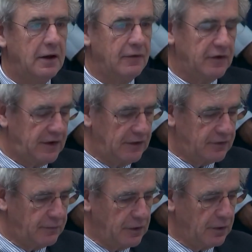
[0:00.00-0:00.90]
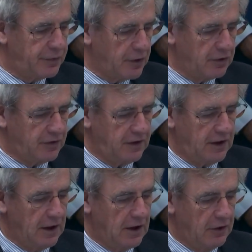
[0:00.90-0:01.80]
in the sense of the
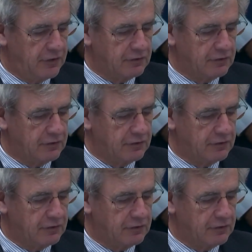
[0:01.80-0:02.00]
authority, to